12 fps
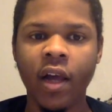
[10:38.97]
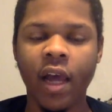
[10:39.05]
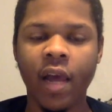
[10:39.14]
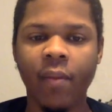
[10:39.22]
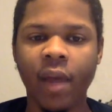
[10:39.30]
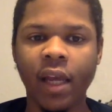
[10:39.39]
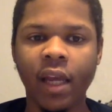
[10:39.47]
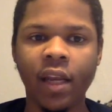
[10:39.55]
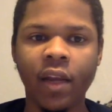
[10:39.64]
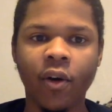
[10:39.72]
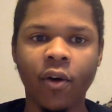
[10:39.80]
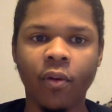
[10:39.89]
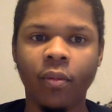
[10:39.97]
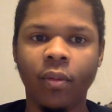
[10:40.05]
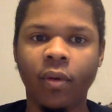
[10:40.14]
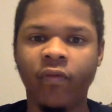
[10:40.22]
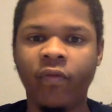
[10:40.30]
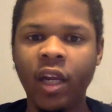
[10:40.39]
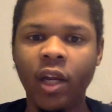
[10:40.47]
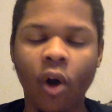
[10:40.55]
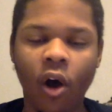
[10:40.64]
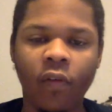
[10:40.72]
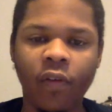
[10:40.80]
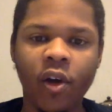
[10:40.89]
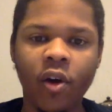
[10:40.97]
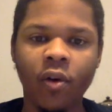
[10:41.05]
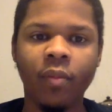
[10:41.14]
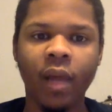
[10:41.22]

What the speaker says: and making them feed off him.